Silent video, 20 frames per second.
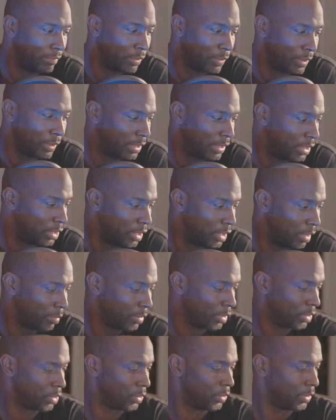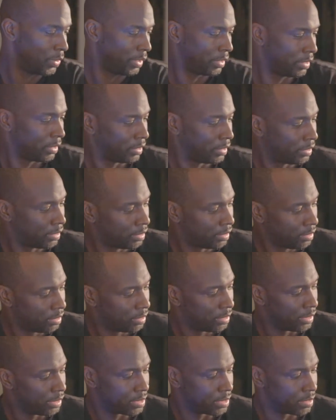You need to jump into it,
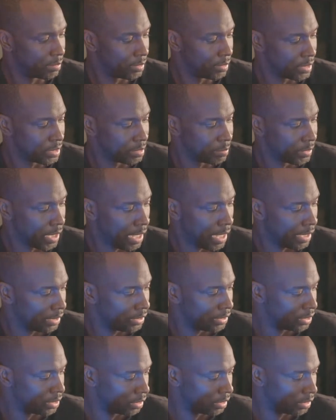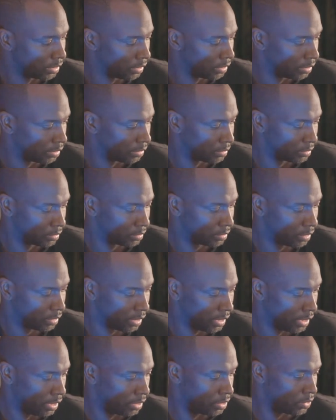get some get some knowledge, and uh,
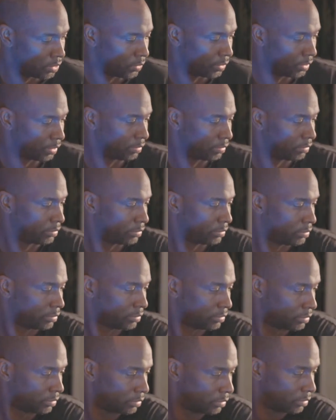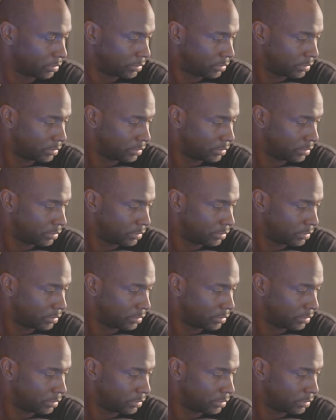get into it.